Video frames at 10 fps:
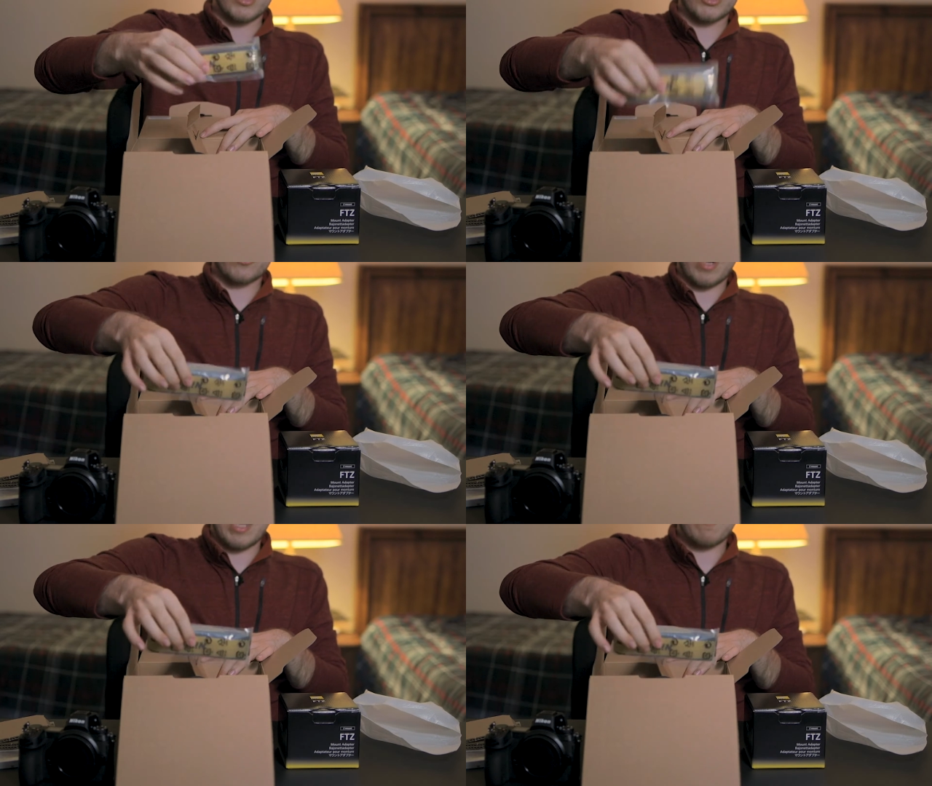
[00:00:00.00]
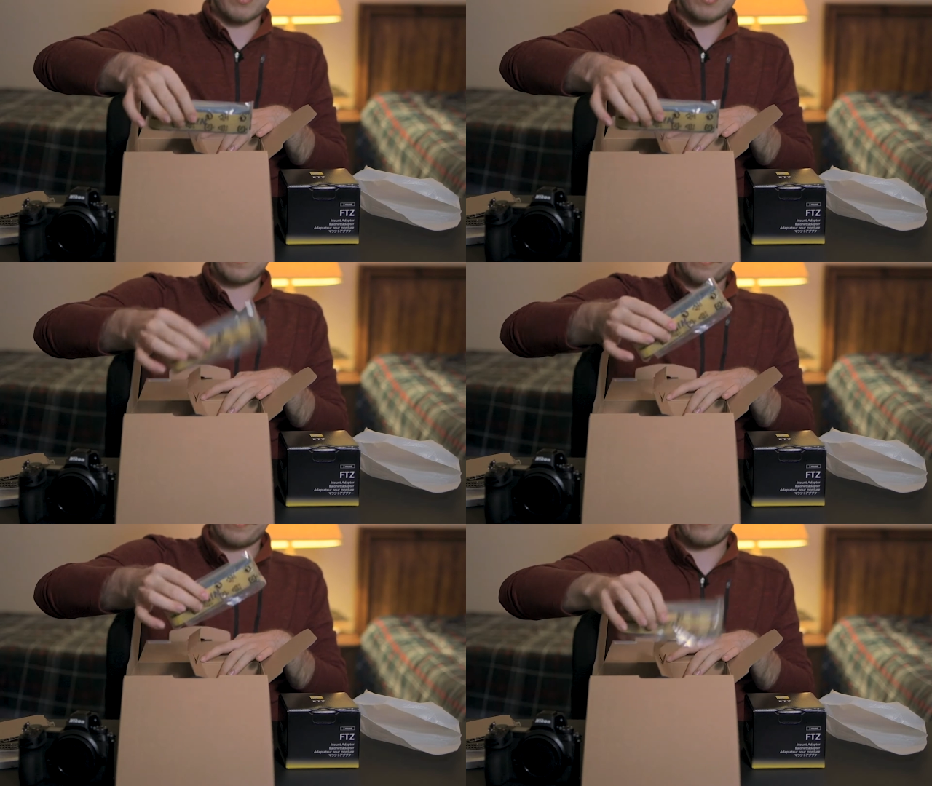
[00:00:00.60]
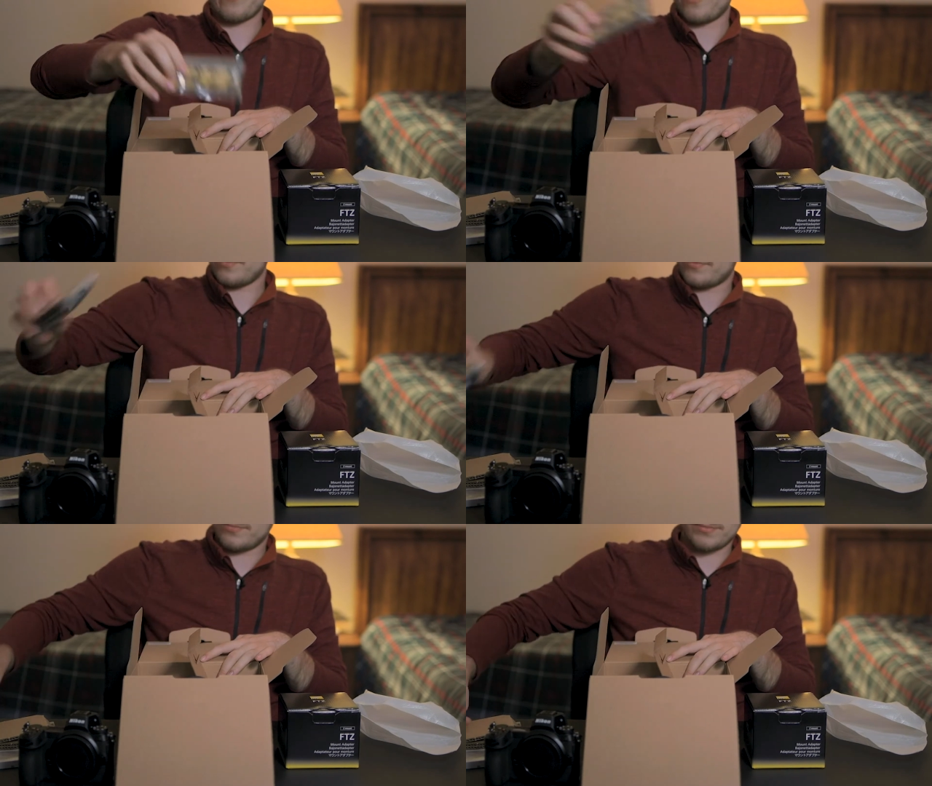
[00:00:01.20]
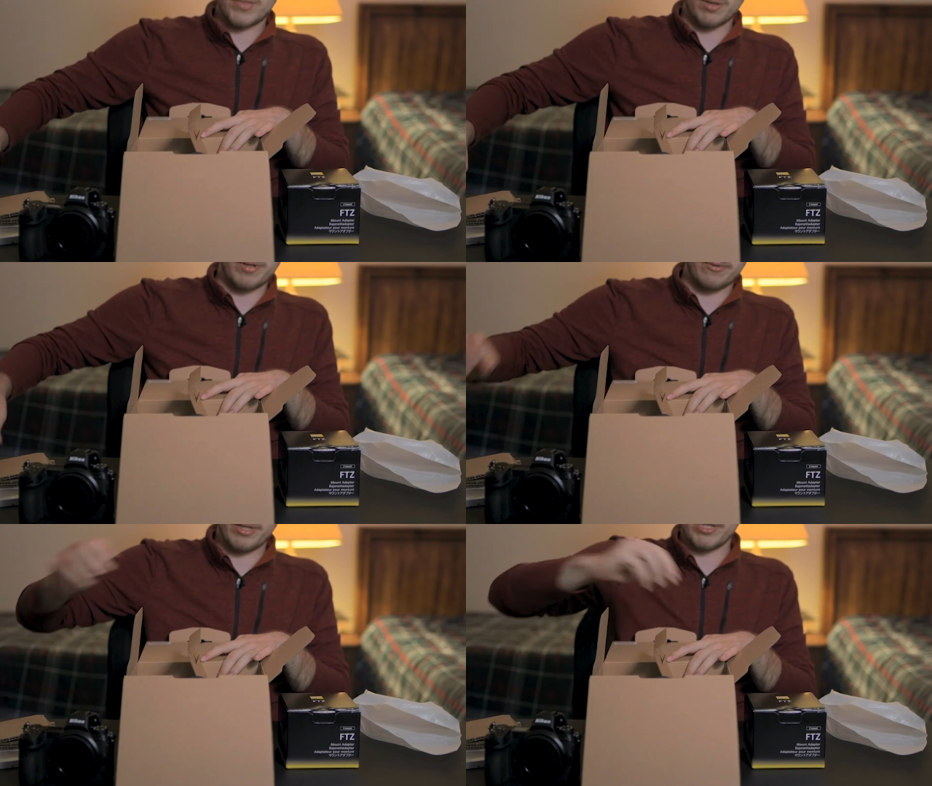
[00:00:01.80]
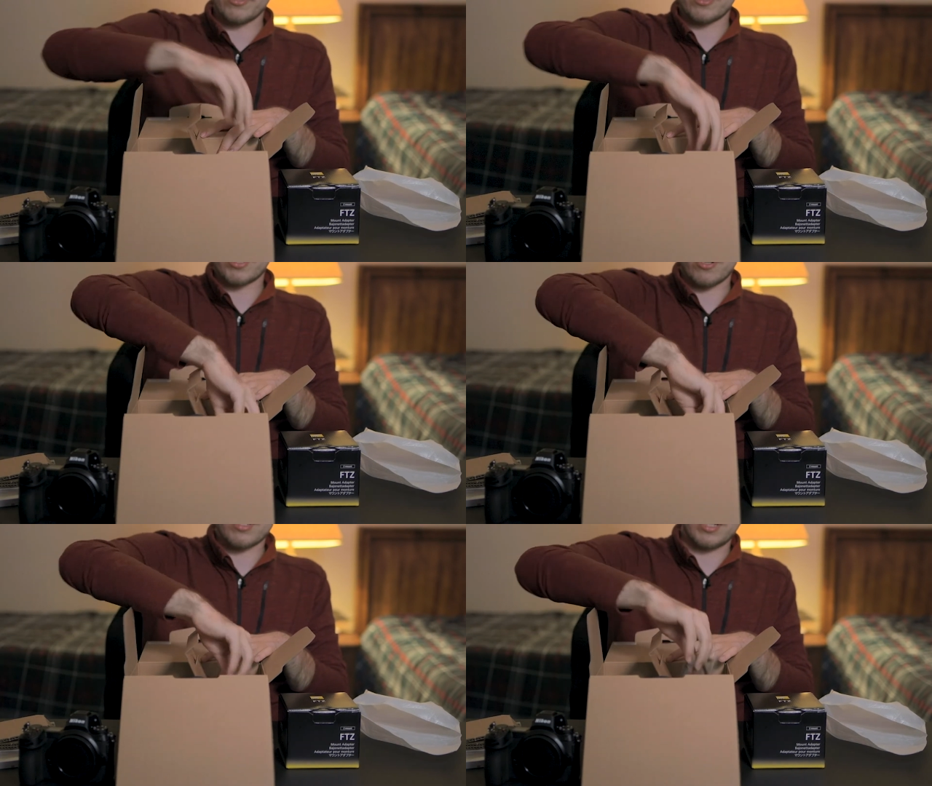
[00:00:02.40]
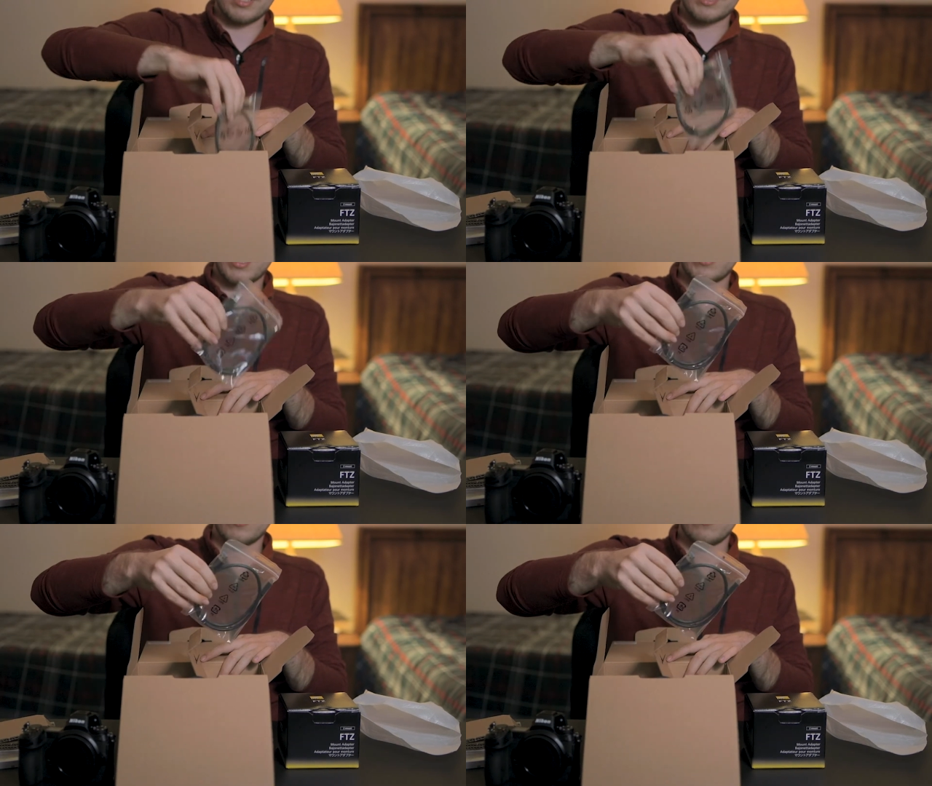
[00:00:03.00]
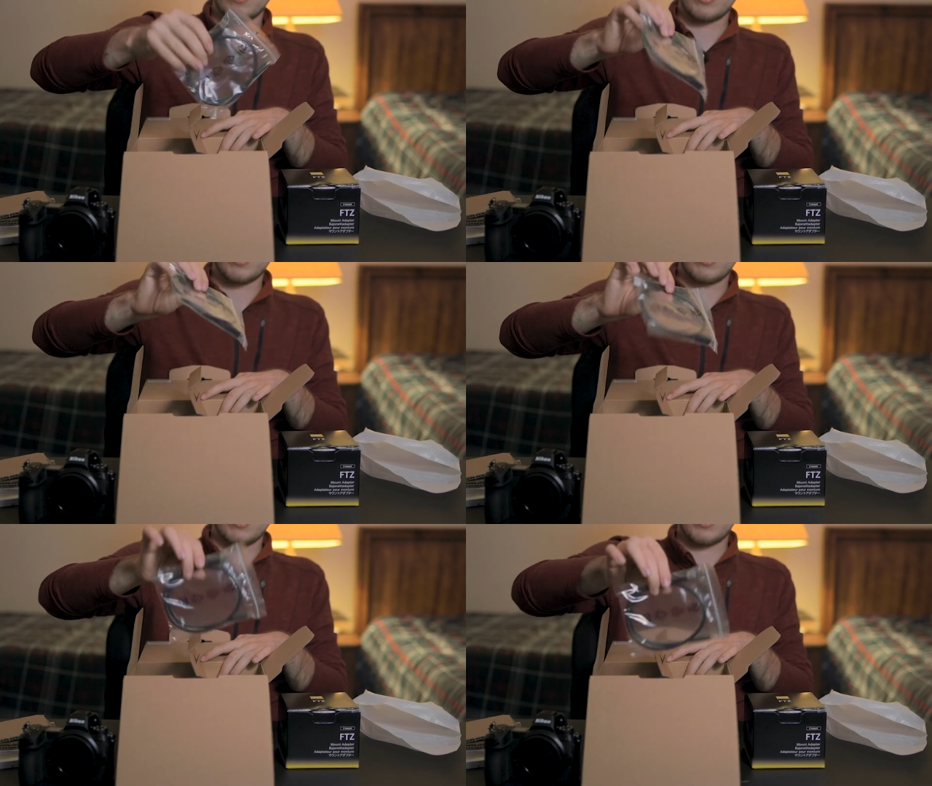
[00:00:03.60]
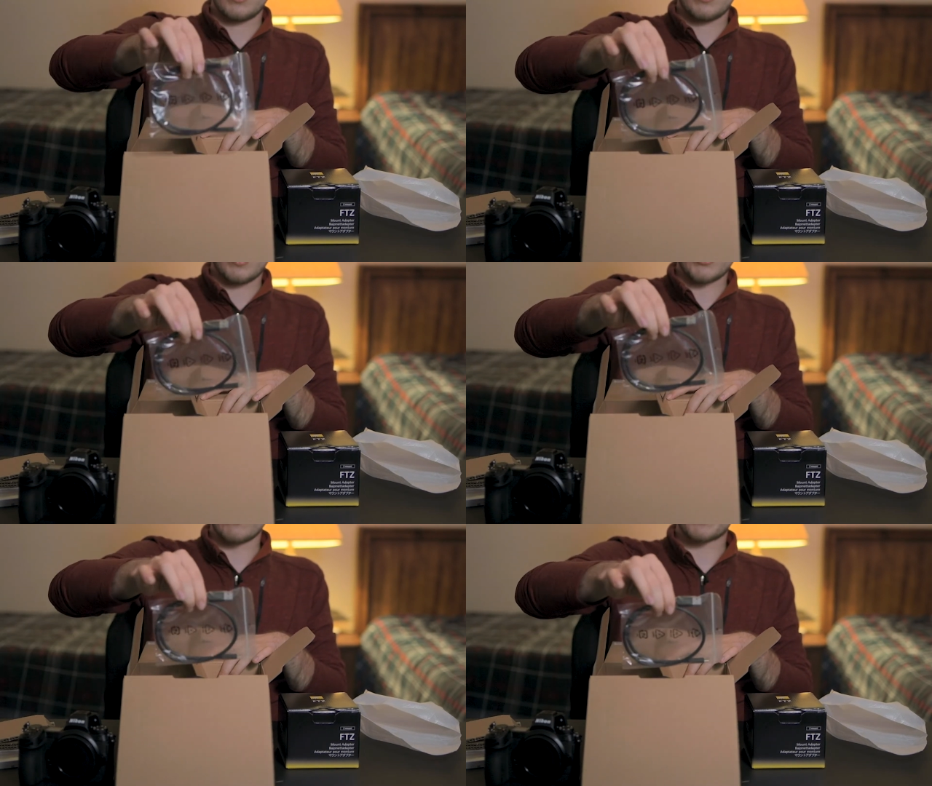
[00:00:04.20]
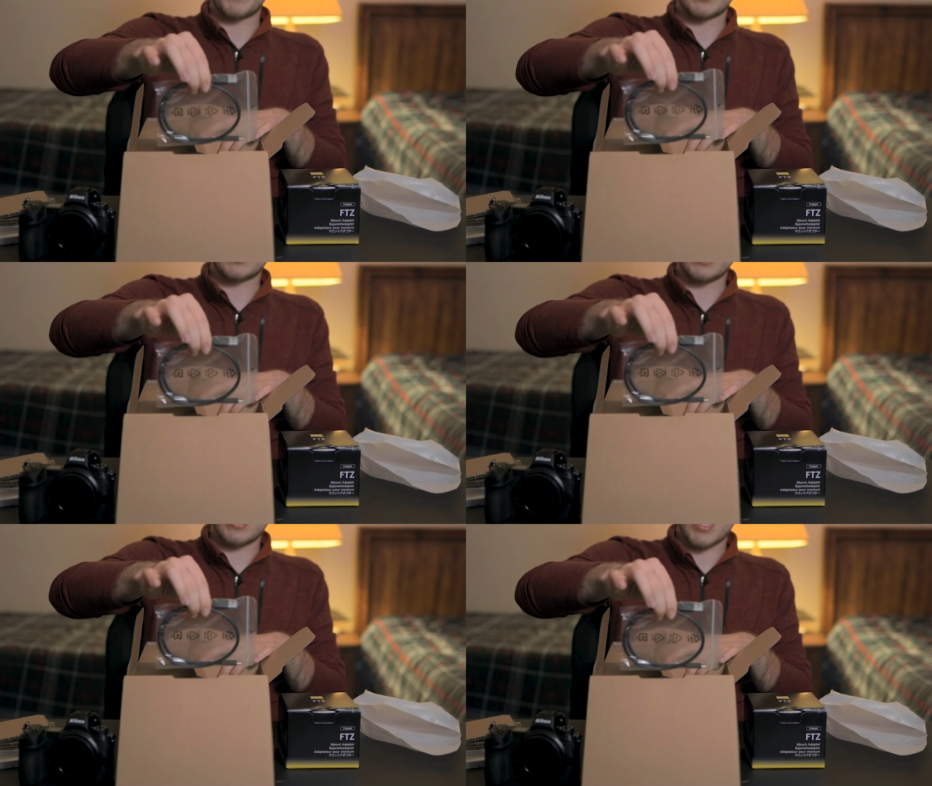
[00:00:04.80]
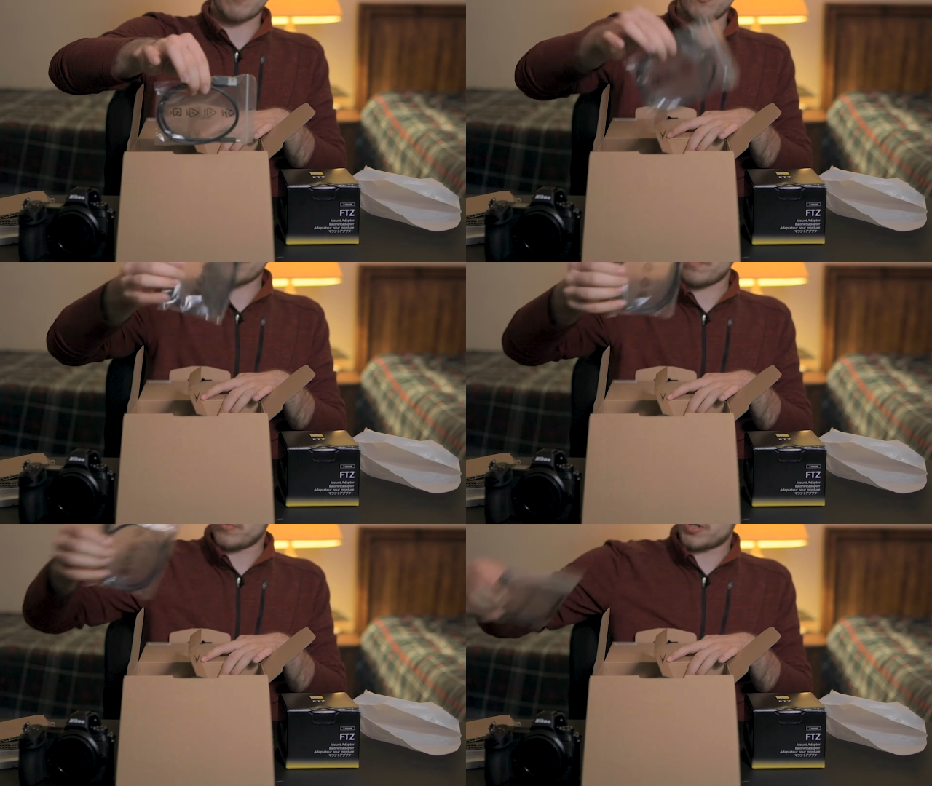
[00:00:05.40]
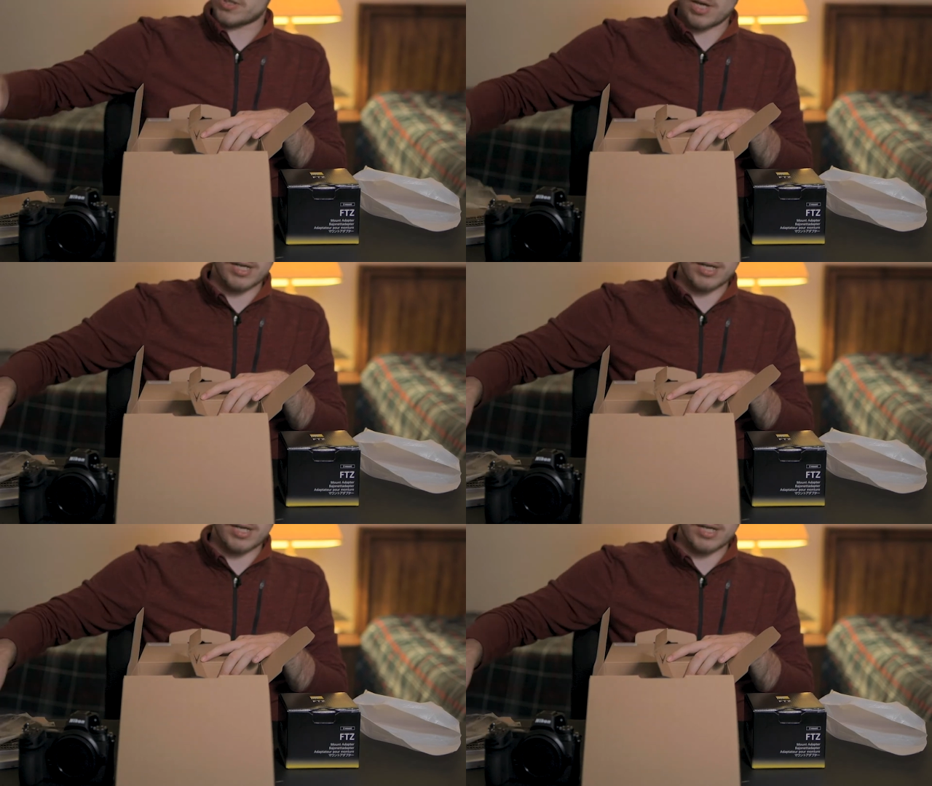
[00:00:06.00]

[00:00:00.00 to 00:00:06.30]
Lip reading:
[unreadable: no face in view]